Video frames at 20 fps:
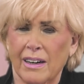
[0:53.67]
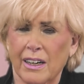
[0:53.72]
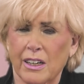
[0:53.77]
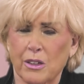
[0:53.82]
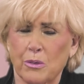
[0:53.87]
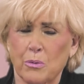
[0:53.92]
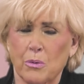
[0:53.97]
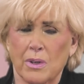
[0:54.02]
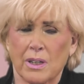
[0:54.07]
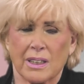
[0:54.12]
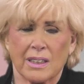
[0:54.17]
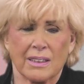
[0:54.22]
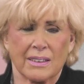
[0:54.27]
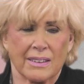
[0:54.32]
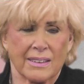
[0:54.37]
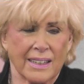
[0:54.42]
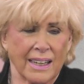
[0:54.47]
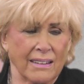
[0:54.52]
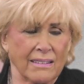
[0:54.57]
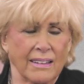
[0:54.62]
I don't want to
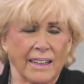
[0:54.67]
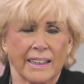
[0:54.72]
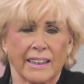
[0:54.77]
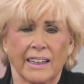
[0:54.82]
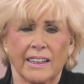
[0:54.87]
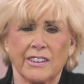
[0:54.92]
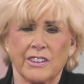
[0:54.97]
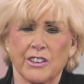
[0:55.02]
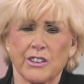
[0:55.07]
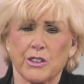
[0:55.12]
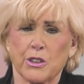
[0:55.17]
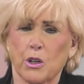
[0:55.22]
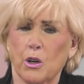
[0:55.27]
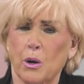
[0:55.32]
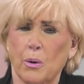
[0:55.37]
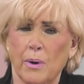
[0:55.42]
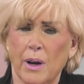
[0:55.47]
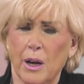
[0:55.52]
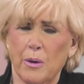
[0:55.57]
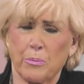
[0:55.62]
sound like I just go
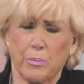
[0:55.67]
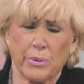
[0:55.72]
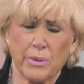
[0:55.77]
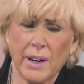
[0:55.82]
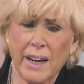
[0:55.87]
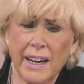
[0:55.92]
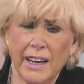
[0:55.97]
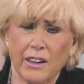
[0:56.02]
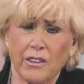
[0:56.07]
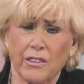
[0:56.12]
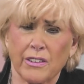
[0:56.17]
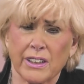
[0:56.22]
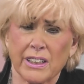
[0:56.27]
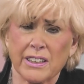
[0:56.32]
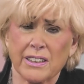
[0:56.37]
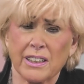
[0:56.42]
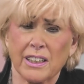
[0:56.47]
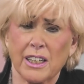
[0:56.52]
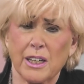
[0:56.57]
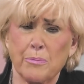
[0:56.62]
around praying all
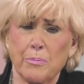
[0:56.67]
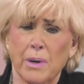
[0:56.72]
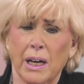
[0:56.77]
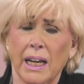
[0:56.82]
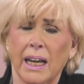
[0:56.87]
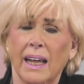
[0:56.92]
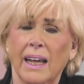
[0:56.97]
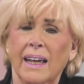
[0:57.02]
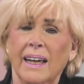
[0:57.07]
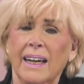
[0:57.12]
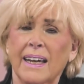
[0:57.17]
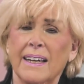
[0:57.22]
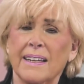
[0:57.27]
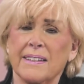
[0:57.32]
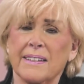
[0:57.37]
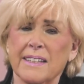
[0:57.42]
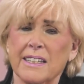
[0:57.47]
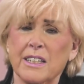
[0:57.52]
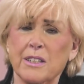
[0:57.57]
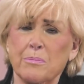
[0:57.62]
the time, but
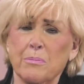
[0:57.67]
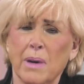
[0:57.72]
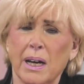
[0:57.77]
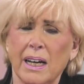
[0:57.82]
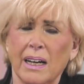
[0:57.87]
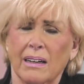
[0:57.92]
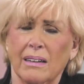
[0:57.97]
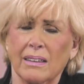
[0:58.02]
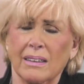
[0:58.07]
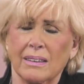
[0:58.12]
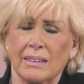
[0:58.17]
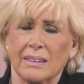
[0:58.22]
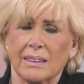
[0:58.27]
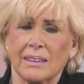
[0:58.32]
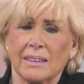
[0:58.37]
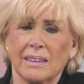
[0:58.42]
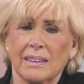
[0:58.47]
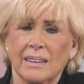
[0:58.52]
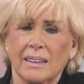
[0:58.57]
it's in my heart.